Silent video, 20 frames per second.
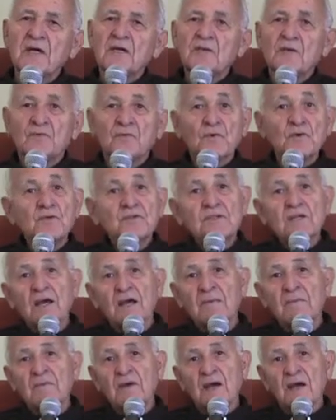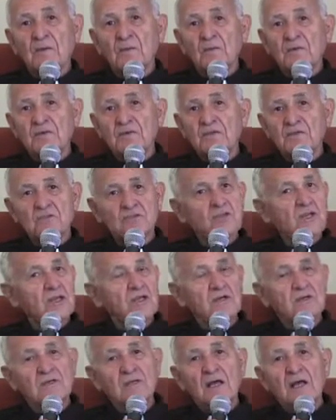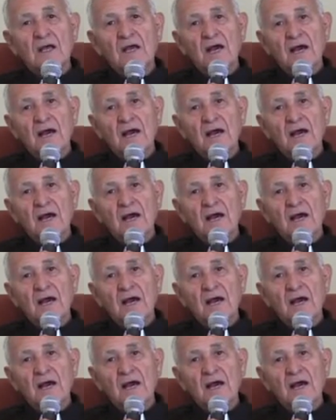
the first time I was in jail,